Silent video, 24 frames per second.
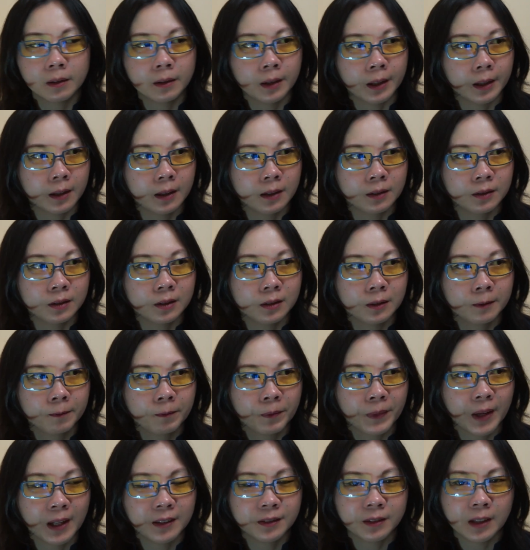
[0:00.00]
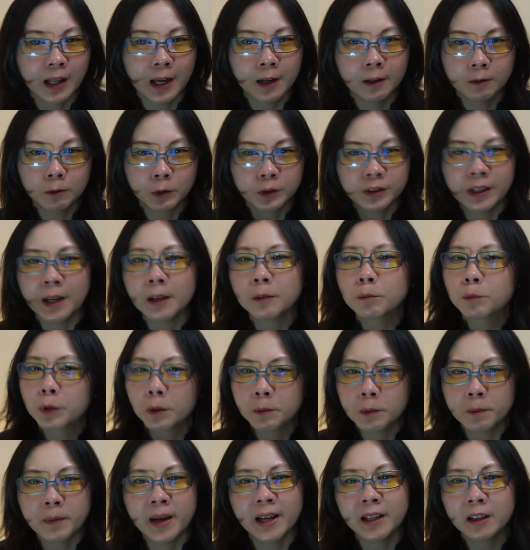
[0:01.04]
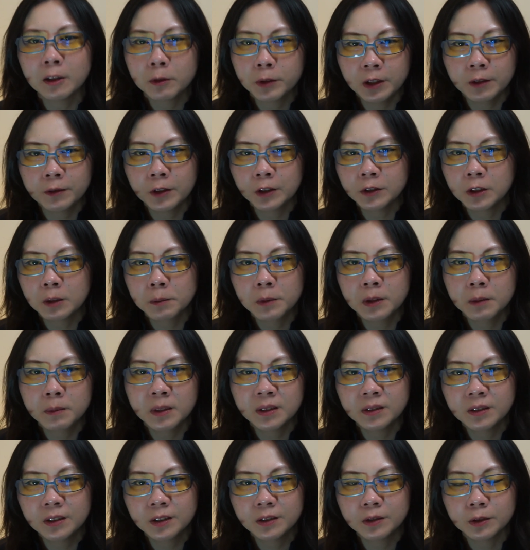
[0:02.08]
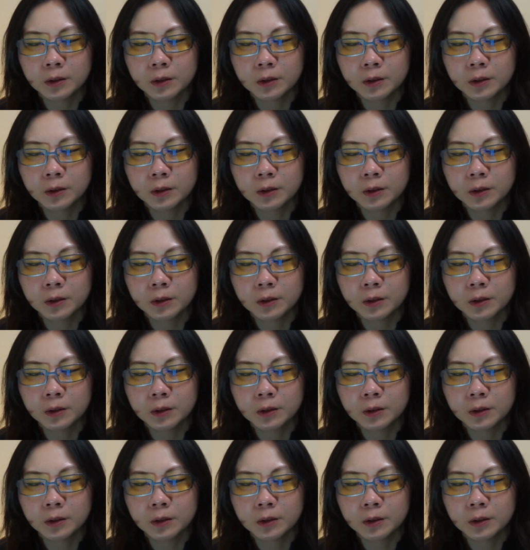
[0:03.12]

Like, was that problematic when you first opened the business,